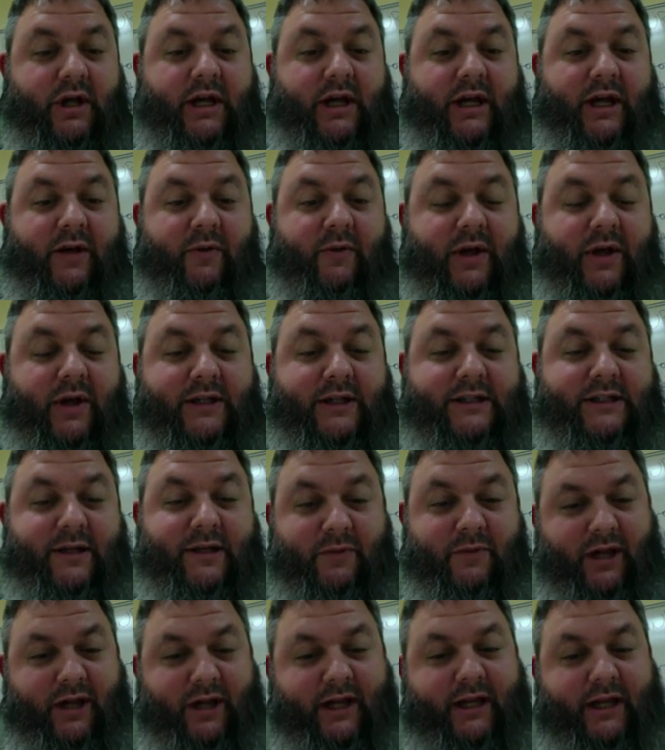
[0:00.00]
It
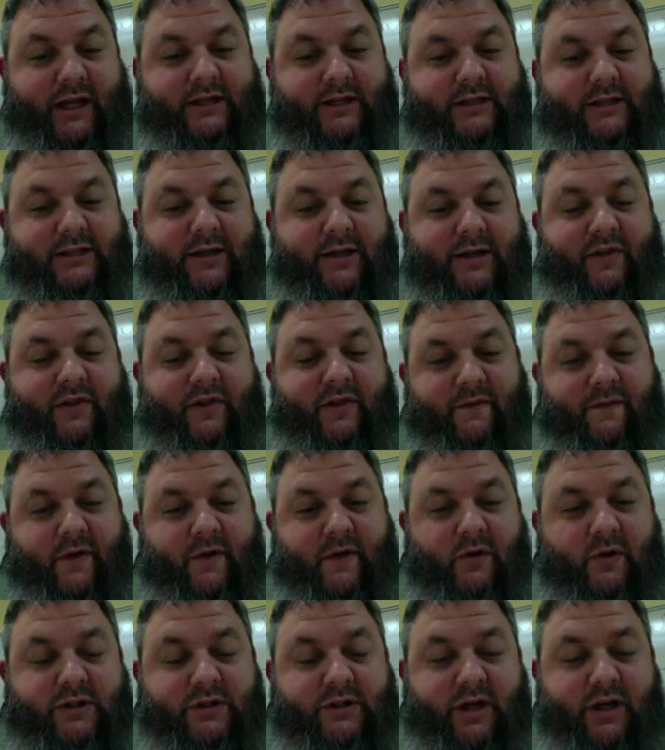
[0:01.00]
seemed like in some of the
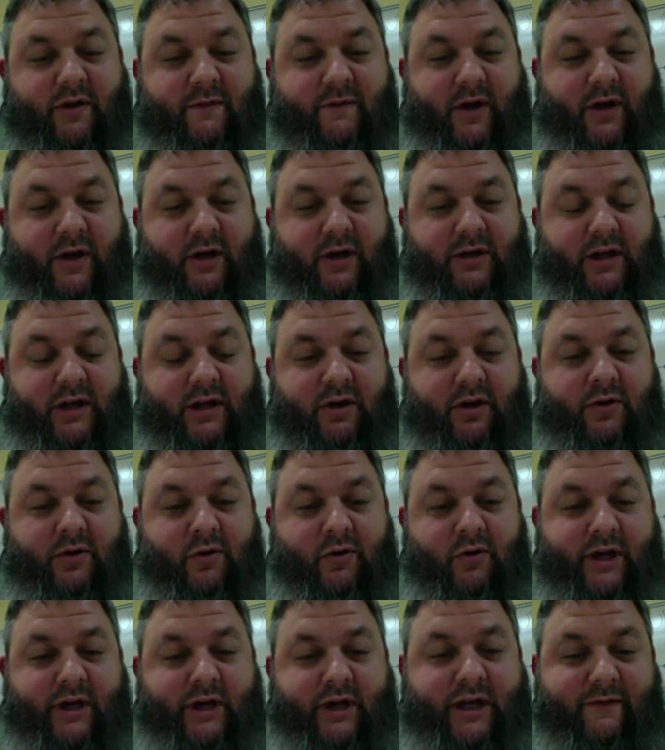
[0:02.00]
folks in our
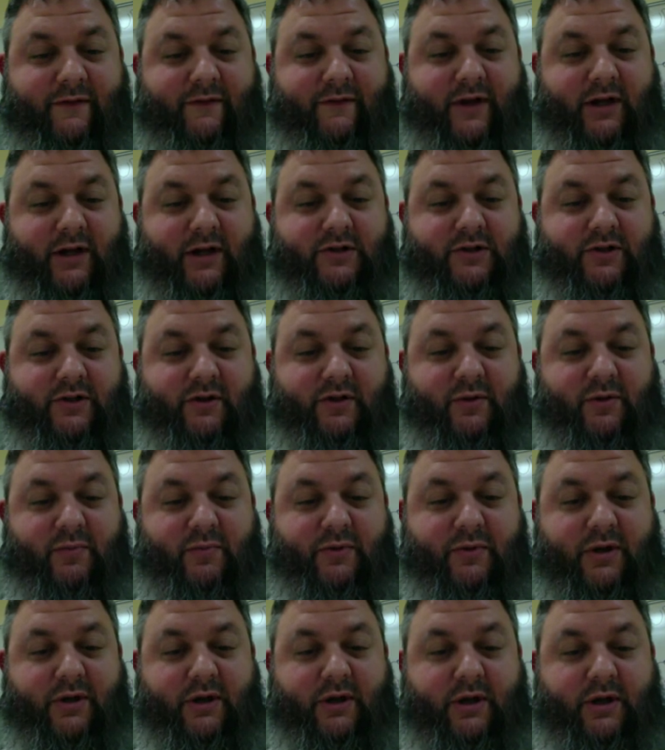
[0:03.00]
NorCal Voxer
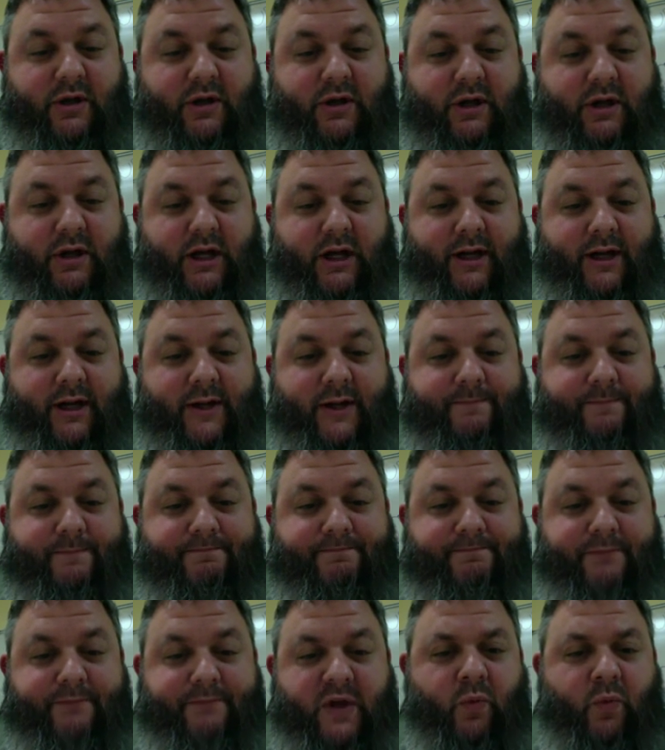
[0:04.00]
group,
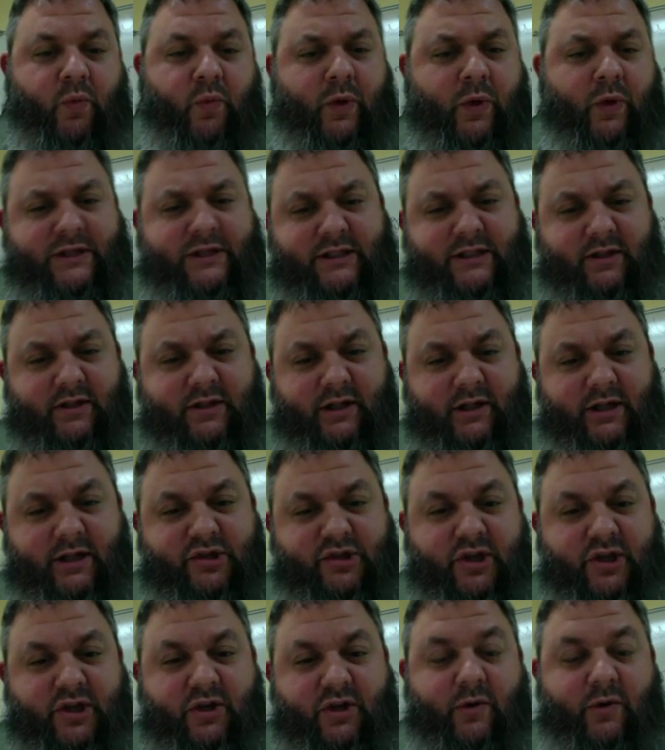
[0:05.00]
it was still an
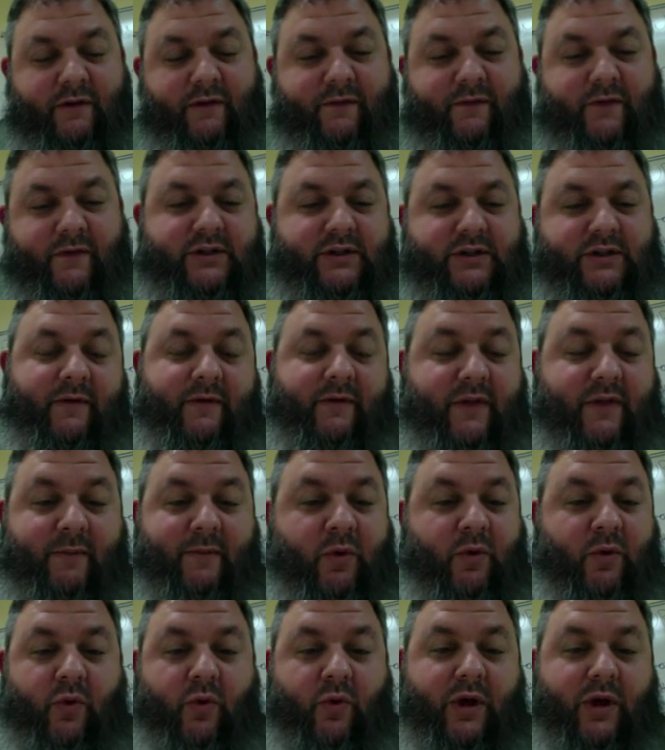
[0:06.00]
issue, and for some of
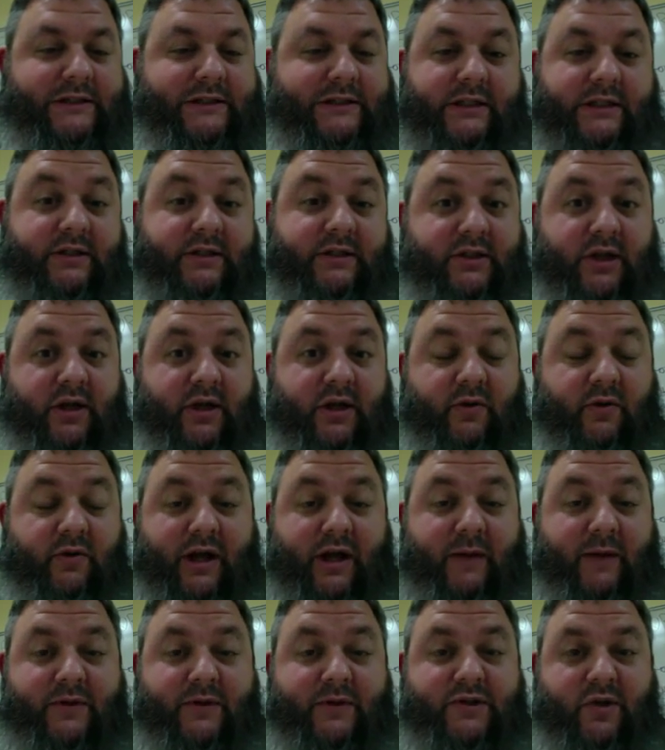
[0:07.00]
them it wasn't. So
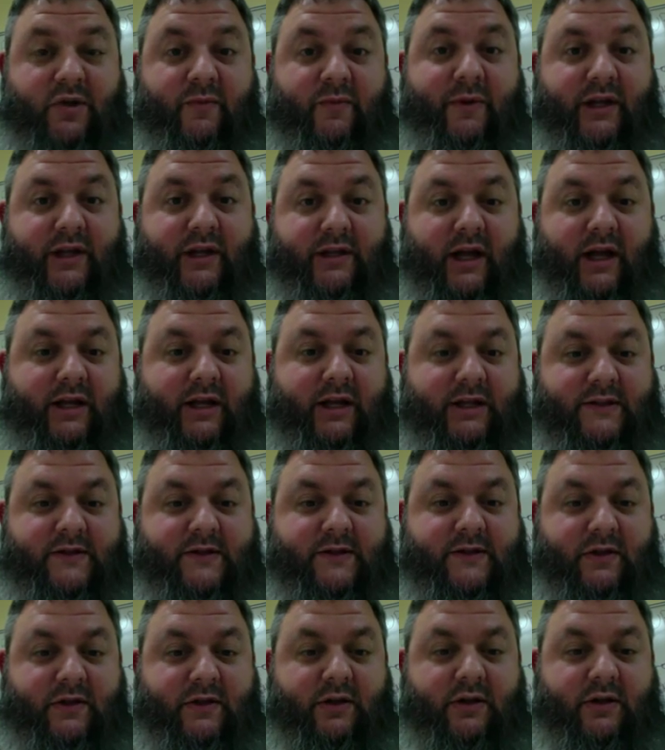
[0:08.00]
I'm assuming that
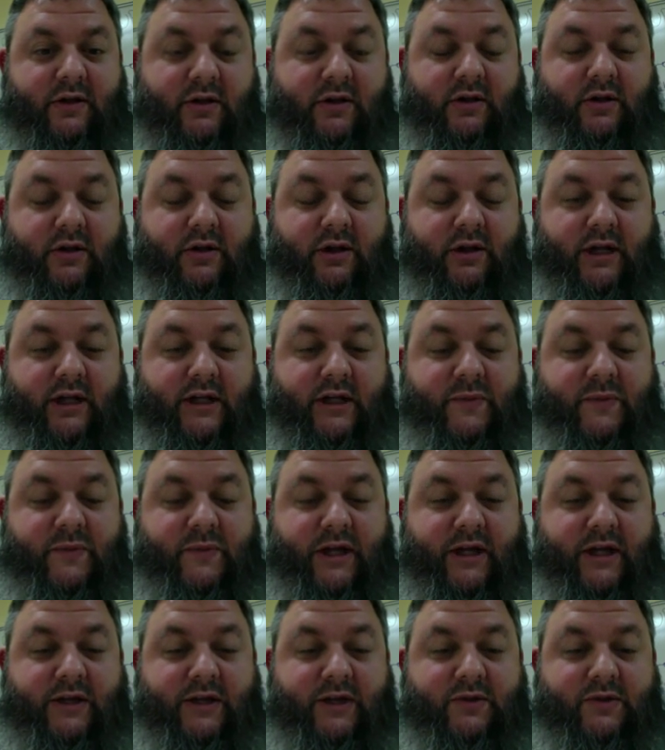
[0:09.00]
it's
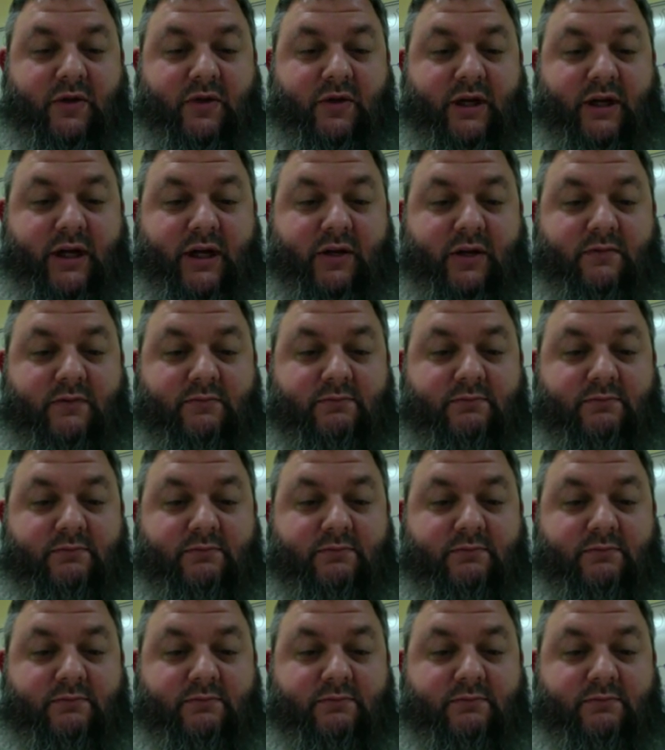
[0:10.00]
being sorted out.